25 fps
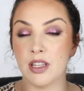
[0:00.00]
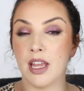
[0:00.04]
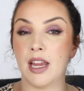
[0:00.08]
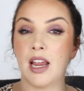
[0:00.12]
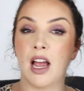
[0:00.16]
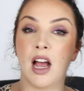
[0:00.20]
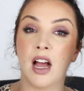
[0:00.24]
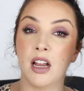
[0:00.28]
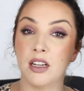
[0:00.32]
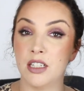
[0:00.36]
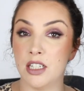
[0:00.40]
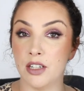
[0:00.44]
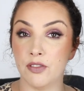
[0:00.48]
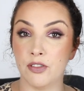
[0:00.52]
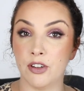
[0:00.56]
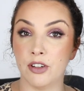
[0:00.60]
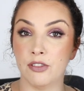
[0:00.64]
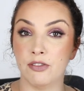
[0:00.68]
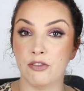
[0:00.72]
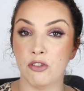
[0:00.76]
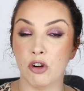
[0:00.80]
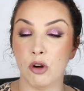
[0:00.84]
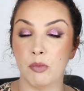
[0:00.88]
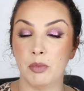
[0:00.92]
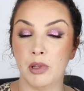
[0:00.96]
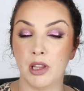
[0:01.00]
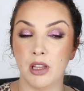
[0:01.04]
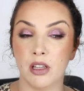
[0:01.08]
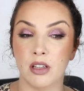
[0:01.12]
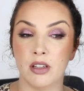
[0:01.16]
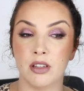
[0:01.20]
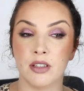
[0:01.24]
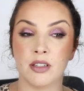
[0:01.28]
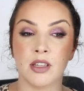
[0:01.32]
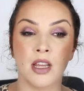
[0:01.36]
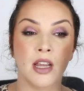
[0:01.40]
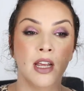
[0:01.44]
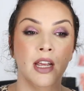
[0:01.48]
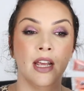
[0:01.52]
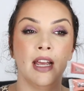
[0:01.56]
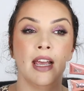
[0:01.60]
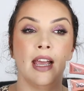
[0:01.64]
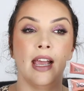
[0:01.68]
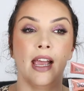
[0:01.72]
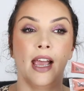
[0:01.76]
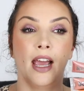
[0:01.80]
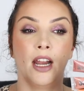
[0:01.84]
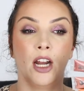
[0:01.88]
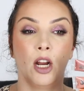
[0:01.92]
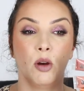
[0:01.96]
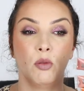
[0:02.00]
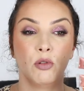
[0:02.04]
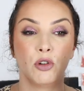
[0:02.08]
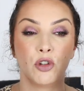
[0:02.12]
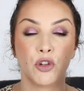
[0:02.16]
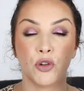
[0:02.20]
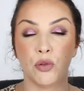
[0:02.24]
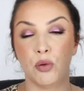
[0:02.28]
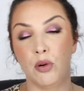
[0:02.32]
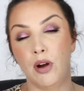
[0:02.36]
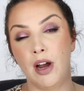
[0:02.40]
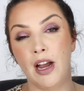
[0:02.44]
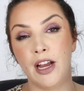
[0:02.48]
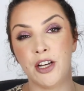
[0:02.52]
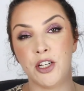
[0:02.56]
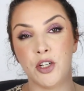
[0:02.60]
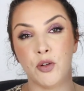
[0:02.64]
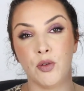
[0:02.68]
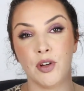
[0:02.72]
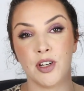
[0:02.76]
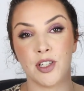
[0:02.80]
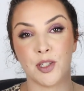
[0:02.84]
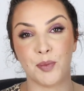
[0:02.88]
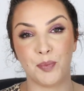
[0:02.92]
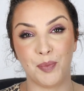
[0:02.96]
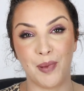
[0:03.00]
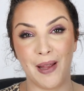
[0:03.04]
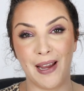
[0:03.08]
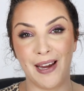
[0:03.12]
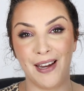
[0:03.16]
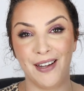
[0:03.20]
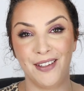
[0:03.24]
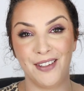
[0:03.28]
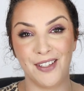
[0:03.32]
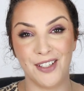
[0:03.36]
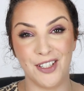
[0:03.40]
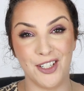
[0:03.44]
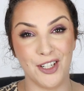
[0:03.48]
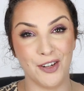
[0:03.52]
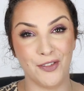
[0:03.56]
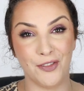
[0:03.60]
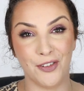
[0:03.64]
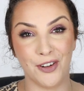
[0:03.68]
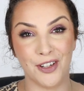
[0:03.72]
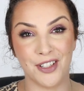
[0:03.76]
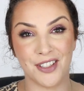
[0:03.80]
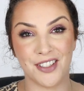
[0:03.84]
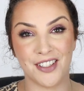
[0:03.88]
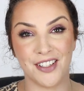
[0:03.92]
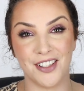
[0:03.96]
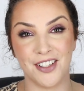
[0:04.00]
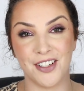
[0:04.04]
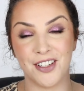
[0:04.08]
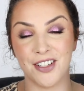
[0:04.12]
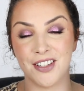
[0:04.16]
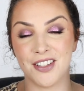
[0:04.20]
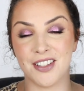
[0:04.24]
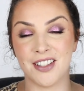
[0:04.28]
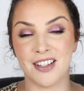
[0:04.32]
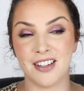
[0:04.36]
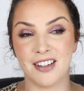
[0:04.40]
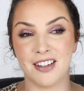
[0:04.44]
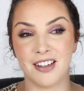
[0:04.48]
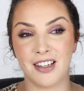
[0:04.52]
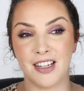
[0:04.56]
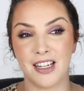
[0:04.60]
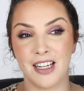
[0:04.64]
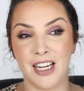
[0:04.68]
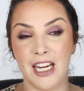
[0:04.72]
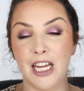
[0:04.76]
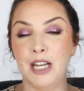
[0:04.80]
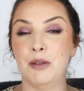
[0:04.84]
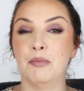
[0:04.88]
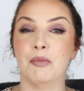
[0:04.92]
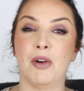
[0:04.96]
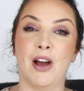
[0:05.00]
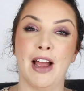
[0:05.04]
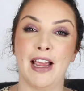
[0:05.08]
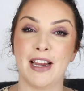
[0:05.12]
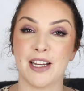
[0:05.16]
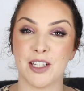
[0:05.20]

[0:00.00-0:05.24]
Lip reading: They are different formulas, and I will try to explain the differences in my